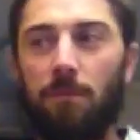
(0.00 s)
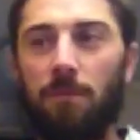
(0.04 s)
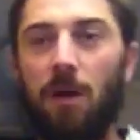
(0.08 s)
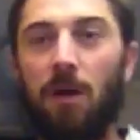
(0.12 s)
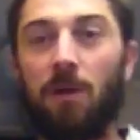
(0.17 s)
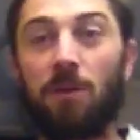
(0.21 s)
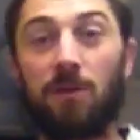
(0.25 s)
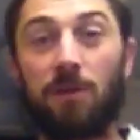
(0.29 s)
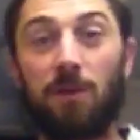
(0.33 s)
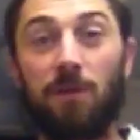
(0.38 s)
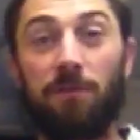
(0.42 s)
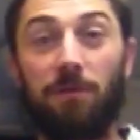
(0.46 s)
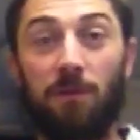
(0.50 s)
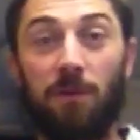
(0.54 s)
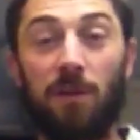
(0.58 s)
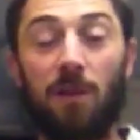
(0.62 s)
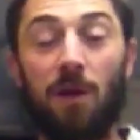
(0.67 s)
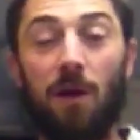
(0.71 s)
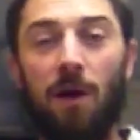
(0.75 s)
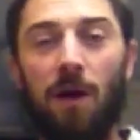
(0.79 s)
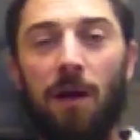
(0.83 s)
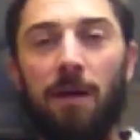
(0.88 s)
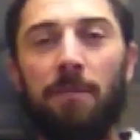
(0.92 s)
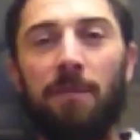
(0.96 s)
most of the
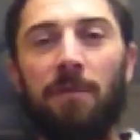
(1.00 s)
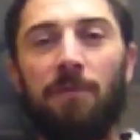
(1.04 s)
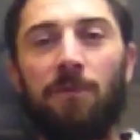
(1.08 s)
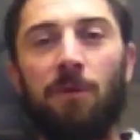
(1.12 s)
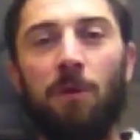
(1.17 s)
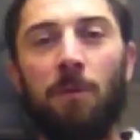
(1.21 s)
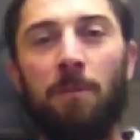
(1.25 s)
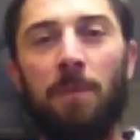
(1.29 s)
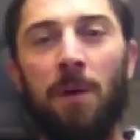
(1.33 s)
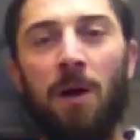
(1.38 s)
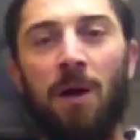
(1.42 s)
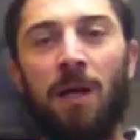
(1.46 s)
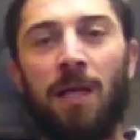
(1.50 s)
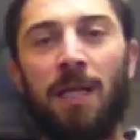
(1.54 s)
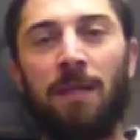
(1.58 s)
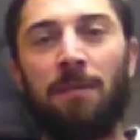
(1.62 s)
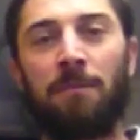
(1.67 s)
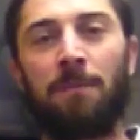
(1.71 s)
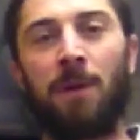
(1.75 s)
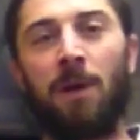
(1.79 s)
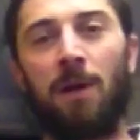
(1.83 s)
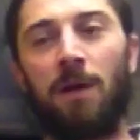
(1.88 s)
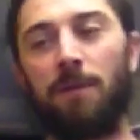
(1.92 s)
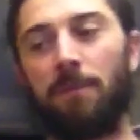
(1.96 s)
time if you're buying
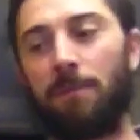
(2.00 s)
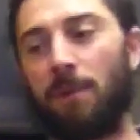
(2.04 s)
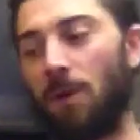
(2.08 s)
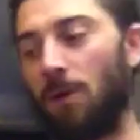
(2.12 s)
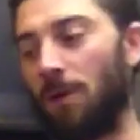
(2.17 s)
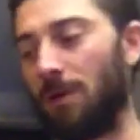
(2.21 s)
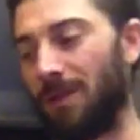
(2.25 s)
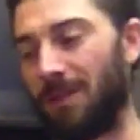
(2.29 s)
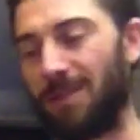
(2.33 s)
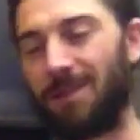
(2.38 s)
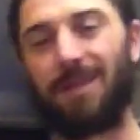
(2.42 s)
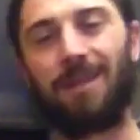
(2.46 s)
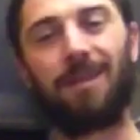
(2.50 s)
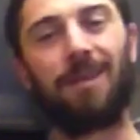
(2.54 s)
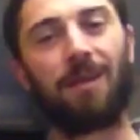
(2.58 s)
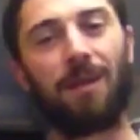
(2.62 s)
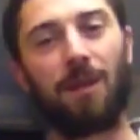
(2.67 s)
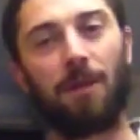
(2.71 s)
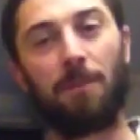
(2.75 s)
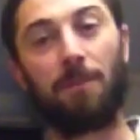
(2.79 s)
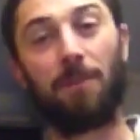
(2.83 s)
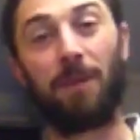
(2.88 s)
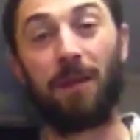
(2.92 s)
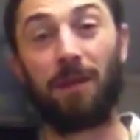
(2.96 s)
pine pollen is either
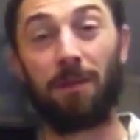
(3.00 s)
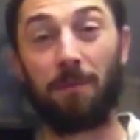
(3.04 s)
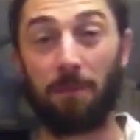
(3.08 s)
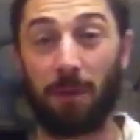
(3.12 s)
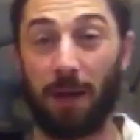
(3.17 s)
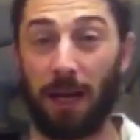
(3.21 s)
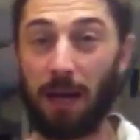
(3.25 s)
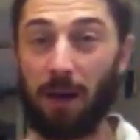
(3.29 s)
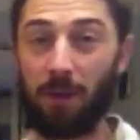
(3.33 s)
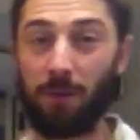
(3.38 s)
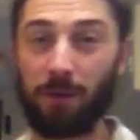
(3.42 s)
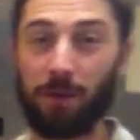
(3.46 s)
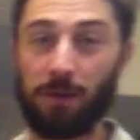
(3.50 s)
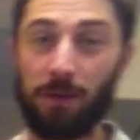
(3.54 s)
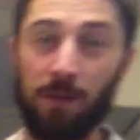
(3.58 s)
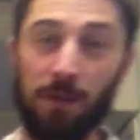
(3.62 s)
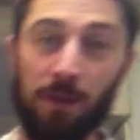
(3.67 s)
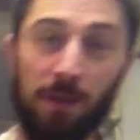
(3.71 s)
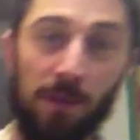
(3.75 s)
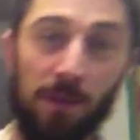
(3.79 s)
going to be the powder,